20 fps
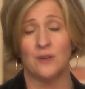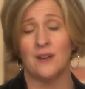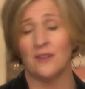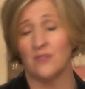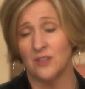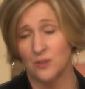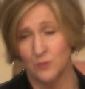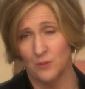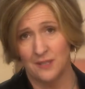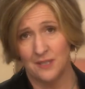Now,
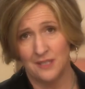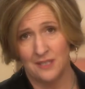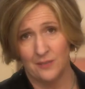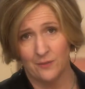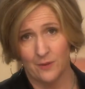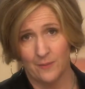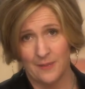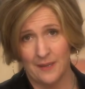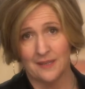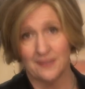this was easy
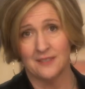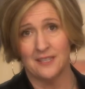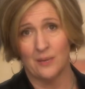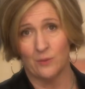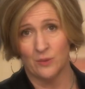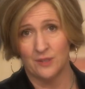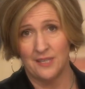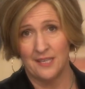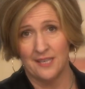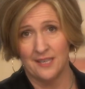for me because they
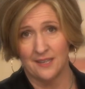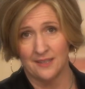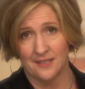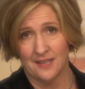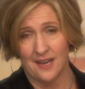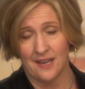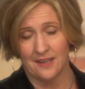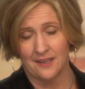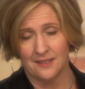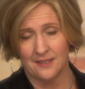were deacons
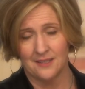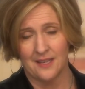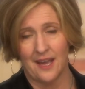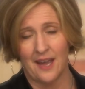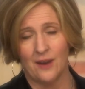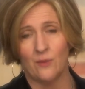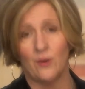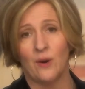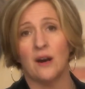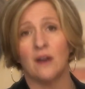and I could
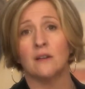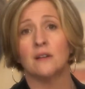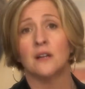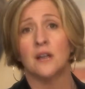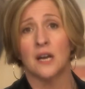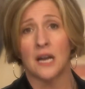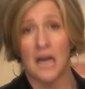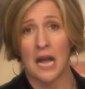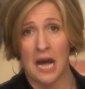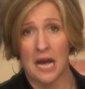say, well,
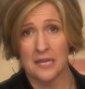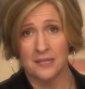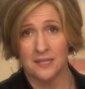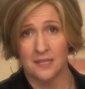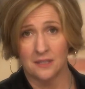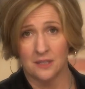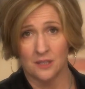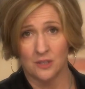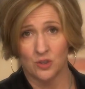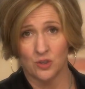God
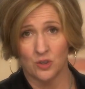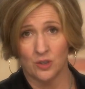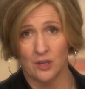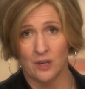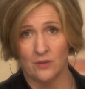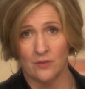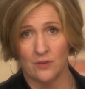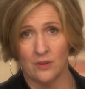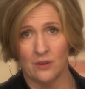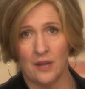says it's
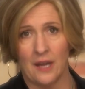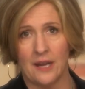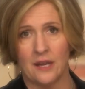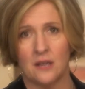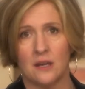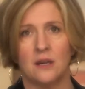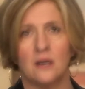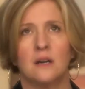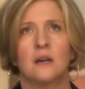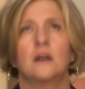true. They're
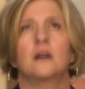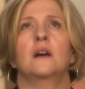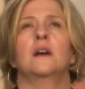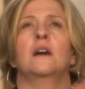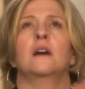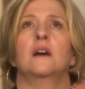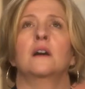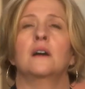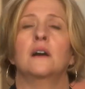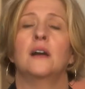like,
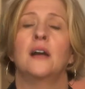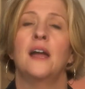oh.